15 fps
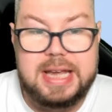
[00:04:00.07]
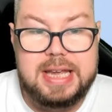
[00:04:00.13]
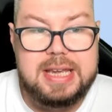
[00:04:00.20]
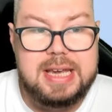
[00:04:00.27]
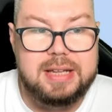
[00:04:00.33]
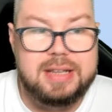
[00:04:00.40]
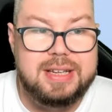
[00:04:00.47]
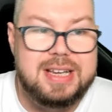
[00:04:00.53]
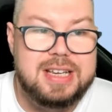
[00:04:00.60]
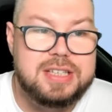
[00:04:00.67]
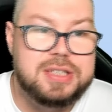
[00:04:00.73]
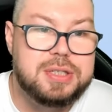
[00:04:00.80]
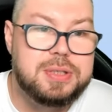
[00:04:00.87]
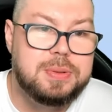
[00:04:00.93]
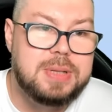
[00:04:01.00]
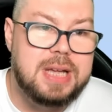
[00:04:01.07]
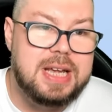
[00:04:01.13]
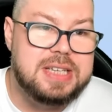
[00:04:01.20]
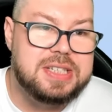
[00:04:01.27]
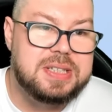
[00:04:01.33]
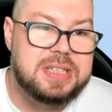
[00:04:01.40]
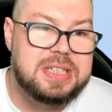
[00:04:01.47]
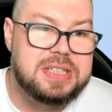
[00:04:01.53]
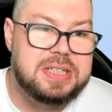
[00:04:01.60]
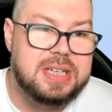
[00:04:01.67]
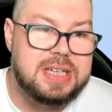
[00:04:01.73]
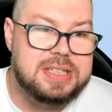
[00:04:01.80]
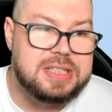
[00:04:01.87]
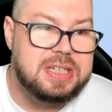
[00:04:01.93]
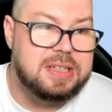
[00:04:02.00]
again, as soon as this
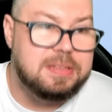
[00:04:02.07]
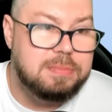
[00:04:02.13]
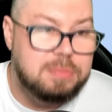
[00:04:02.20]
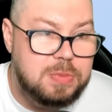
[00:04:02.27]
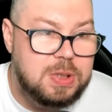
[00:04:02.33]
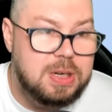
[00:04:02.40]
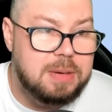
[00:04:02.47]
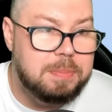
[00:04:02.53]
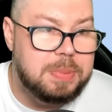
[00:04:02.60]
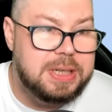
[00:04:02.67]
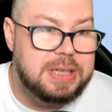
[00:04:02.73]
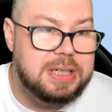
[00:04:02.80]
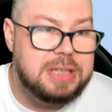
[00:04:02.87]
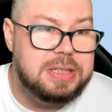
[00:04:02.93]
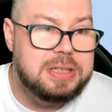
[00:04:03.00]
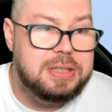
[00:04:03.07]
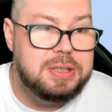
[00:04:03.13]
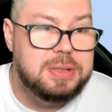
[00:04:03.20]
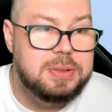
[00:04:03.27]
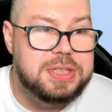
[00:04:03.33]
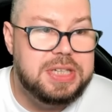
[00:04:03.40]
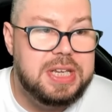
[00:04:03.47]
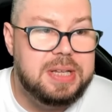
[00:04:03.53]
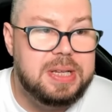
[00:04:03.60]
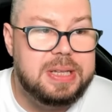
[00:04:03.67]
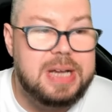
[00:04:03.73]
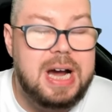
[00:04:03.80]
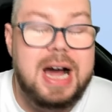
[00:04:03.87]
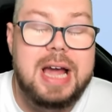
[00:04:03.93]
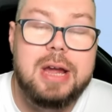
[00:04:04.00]
task completed, you see
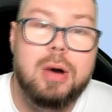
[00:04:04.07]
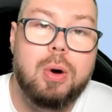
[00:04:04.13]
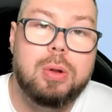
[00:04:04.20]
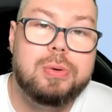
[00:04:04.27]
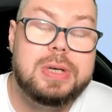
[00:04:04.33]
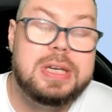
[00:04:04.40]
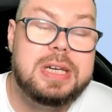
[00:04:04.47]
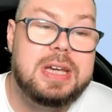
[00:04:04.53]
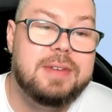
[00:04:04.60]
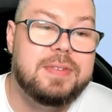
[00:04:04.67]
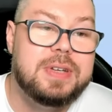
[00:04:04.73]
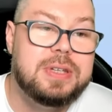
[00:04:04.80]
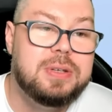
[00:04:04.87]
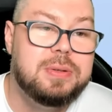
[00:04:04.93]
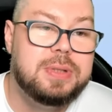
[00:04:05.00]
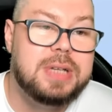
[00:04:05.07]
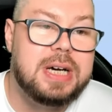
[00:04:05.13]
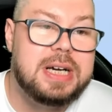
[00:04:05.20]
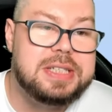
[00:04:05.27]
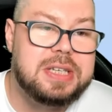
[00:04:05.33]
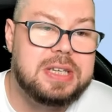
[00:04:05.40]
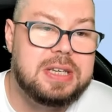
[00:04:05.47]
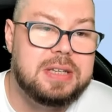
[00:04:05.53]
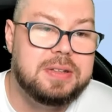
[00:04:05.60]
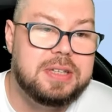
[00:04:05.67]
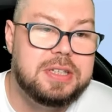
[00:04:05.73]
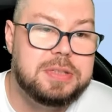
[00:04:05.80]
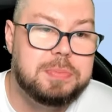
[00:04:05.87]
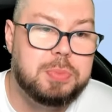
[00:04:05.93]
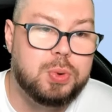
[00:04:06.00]
that I already have a new task in
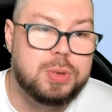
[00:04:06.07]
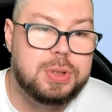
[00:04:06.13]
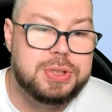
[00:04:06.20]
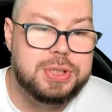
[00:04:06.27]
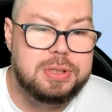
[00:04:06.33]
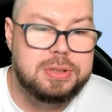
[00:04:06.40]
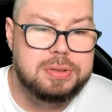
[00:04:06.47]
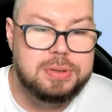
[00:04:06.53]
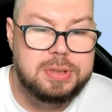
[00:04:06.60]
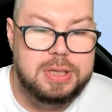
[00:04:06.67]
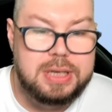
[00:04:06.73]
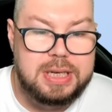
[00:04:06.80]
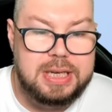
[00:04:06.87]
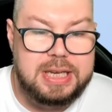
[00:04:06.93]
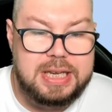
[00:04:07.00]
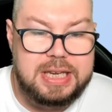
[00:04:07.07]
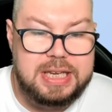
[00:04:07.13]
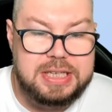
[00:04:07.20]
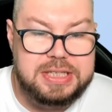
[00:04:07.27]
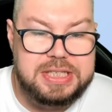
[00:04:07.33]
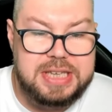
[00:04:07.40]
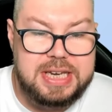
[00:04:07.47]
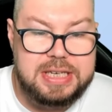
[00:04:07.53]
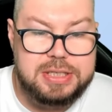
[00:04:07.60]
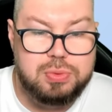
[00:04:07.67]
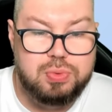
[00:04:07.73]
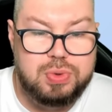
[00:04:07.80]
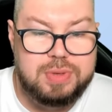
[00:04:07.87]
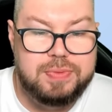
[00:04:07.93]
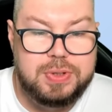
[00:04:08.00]
this project. It says
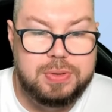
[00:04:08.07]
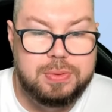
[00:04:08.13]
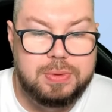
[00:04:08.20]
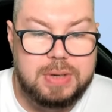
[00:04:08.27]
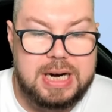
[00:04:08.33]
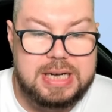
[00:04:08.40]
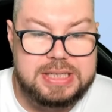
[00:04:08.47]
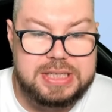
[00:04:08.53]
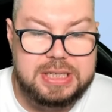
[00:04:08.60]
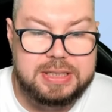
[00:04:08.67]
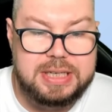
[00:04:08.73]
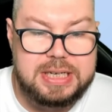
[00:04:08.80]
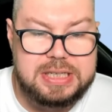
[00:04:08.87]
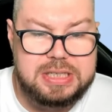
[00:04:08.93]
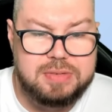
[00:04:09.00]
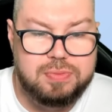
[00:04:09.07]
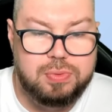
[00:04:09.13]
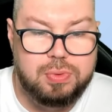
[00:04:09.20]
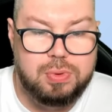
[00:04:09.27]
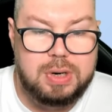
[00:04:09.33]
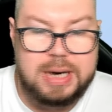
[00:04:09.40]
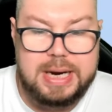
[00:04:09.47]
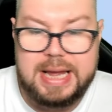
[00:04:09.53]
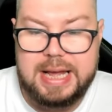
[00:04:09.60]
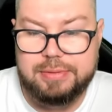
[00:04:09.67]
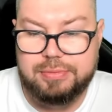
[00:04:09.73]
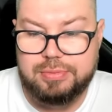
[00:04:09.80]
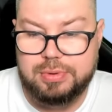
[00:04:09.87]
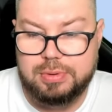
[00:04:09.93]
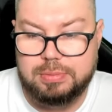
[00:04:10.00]
Review Asset Task for
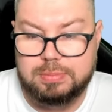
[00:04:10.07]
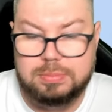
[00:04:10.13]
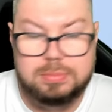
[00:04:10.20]
Andrew.